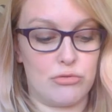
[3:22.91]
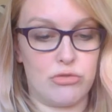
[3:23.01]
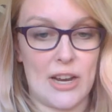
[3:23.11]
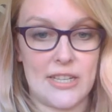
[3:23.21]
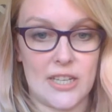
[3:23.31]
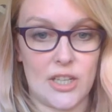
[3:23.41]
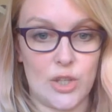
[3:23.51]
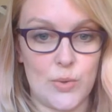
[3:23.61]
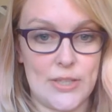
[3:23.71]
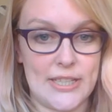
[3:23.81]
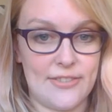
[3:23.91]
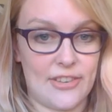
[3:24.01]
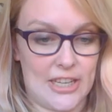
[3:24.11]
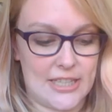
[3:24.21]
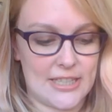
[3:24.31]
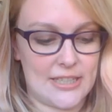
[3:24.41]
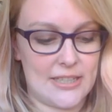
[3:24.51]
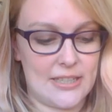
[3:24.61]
right at Lucy's feet.